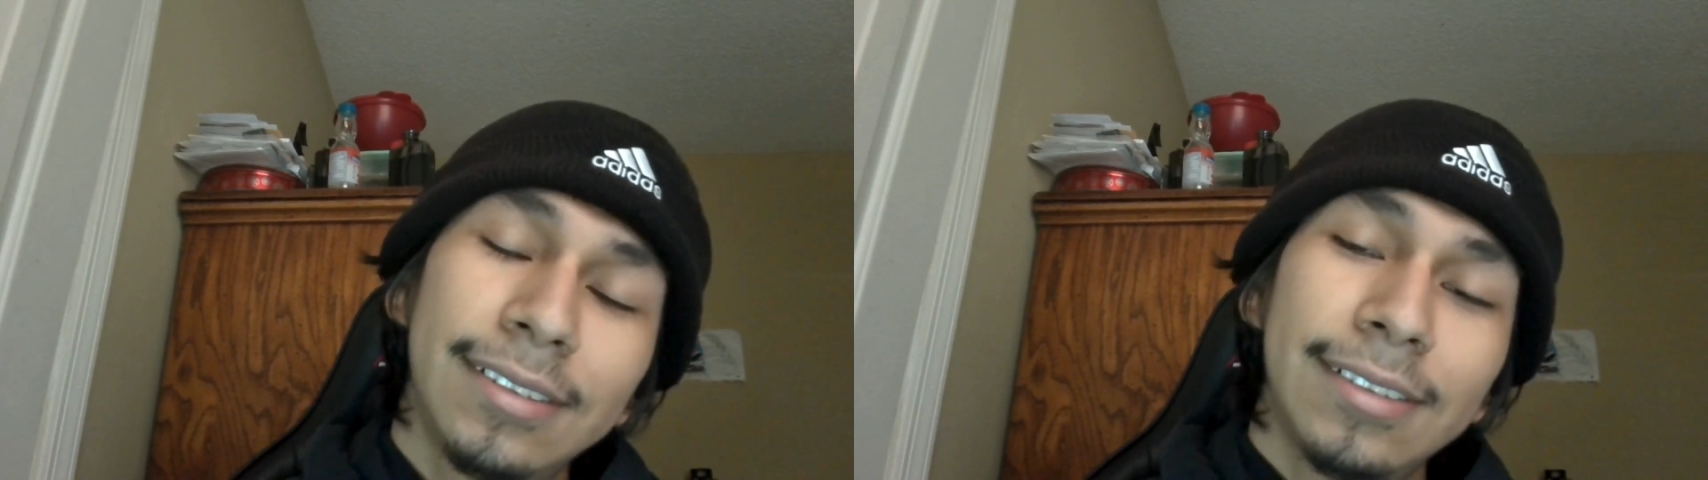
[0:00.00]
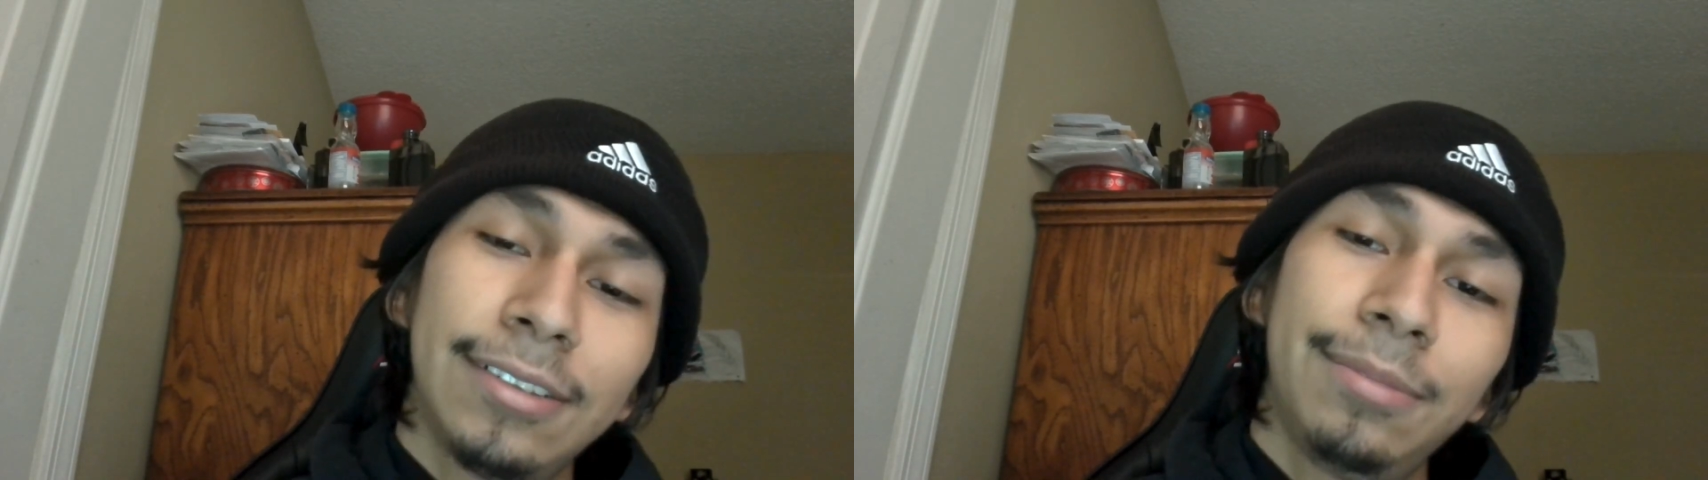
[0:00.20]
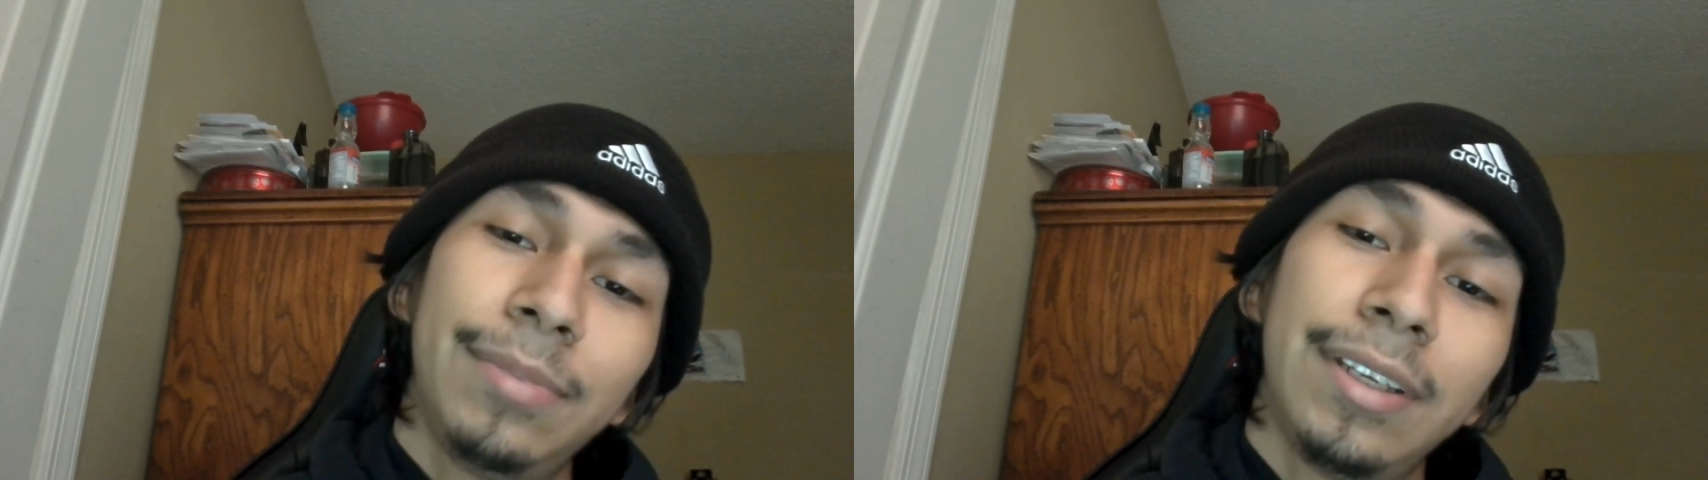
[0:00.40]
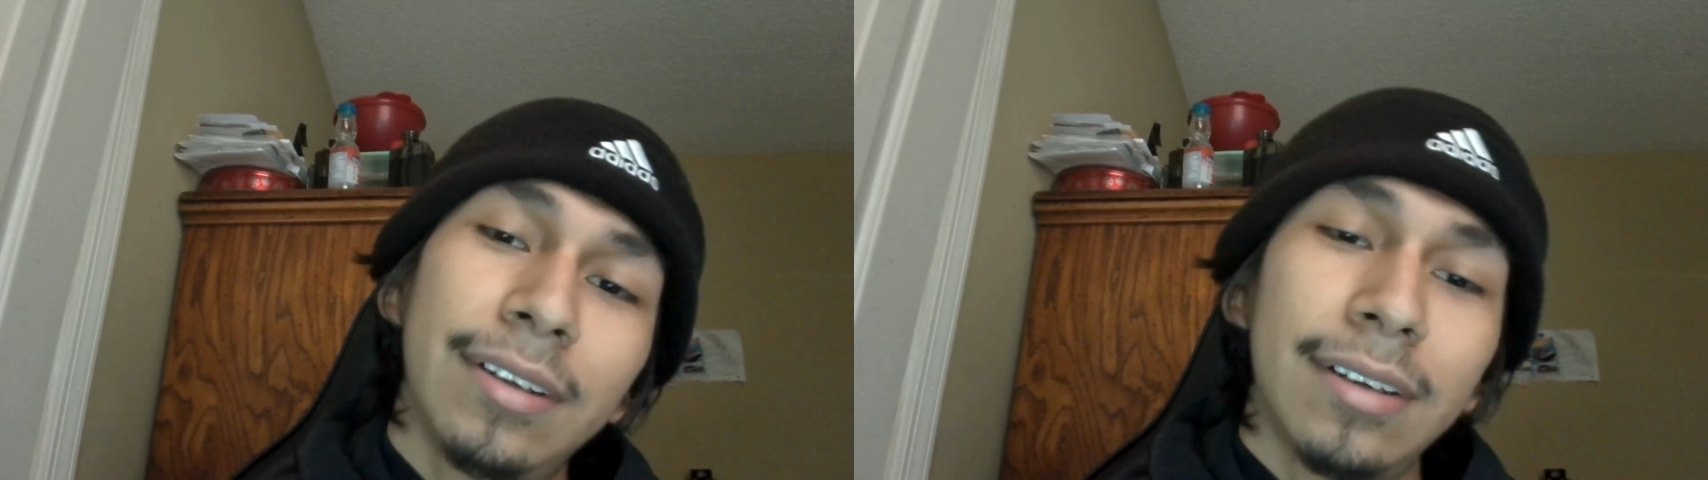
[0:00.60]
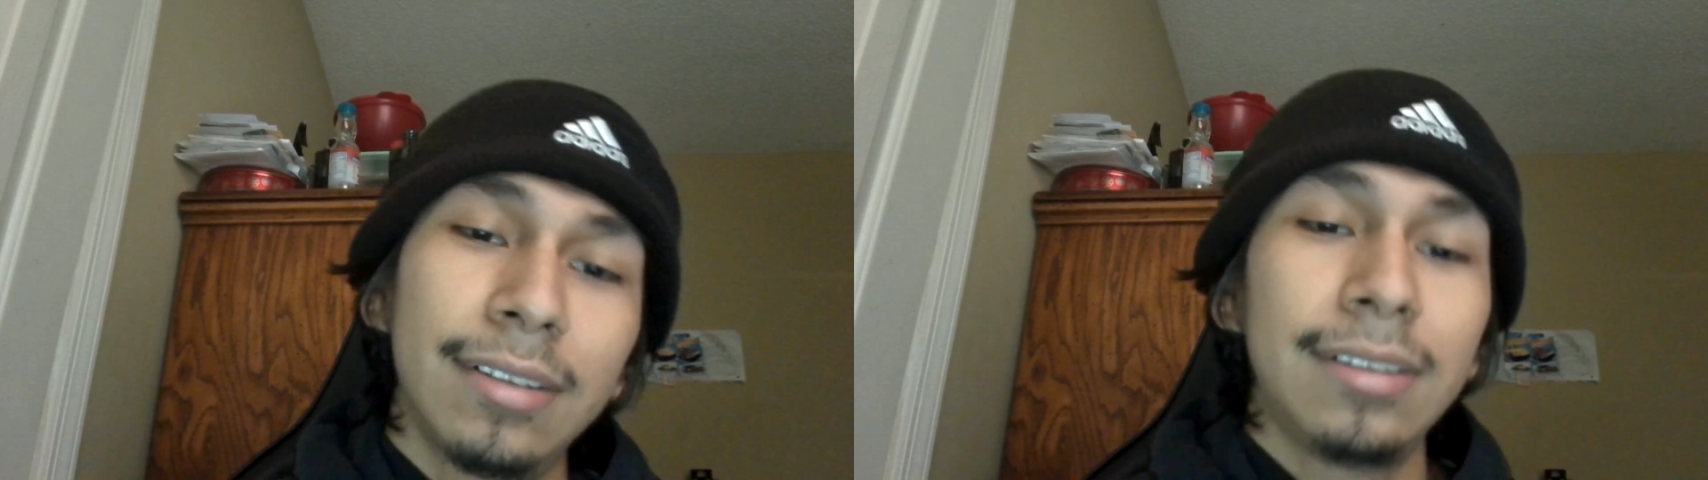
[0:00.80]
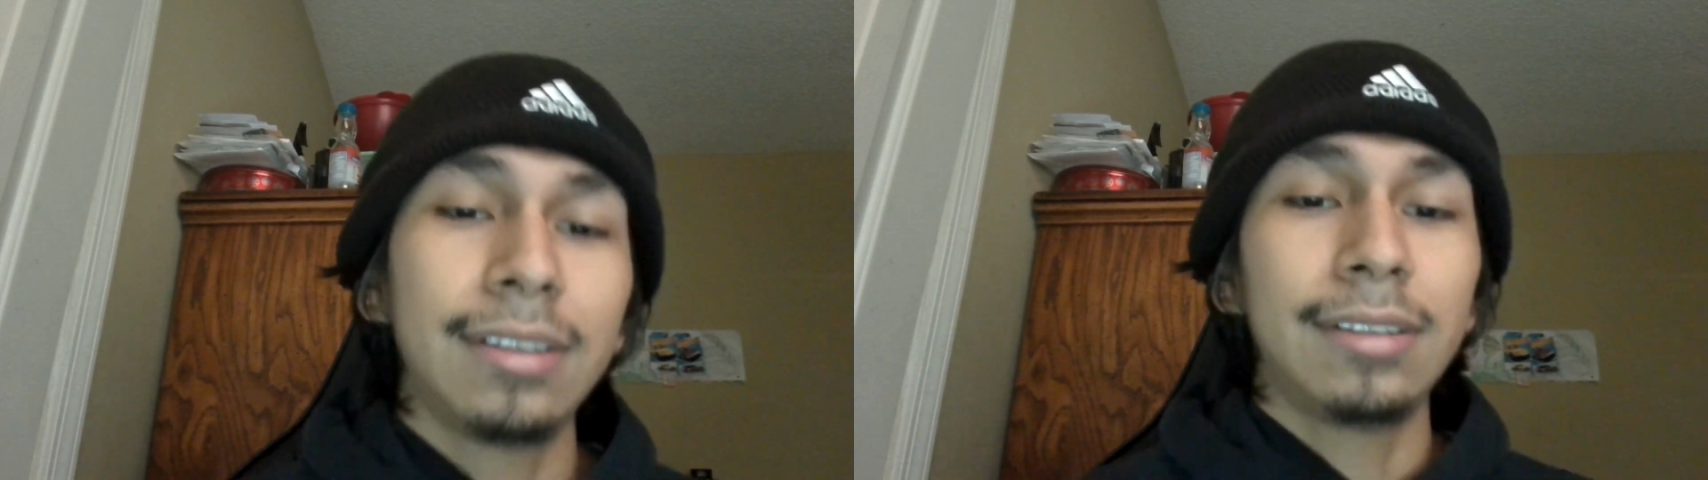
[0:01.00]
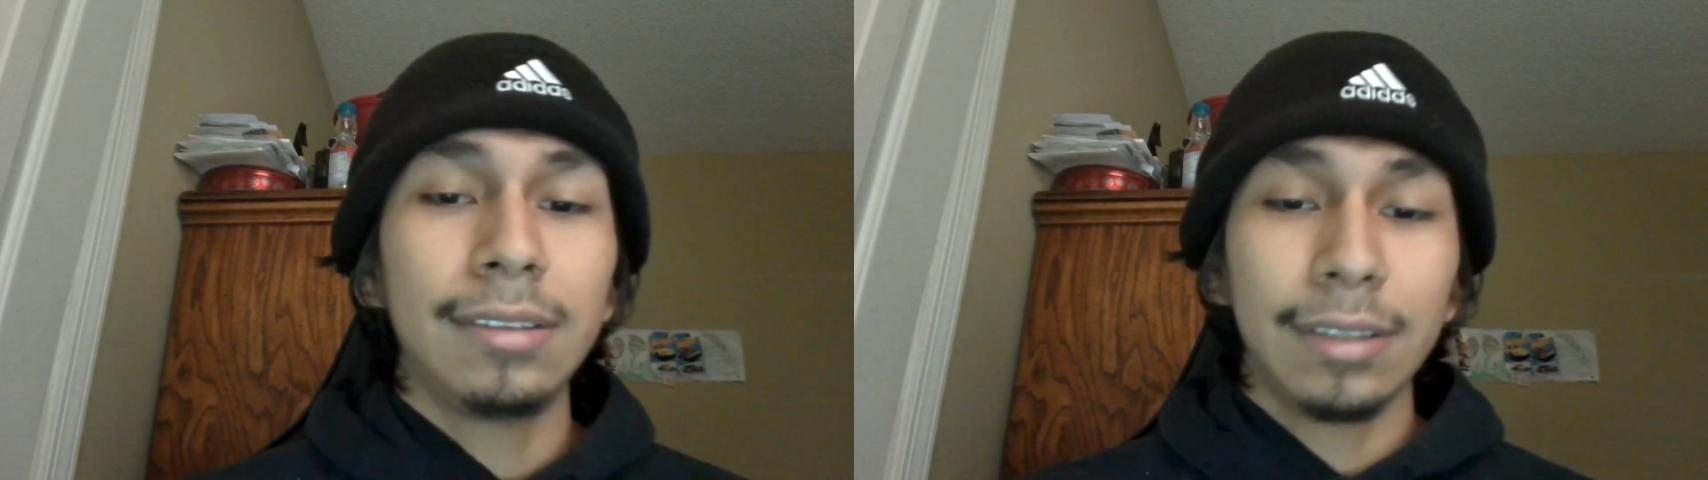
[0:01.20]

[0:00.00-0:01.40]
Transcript: to be on the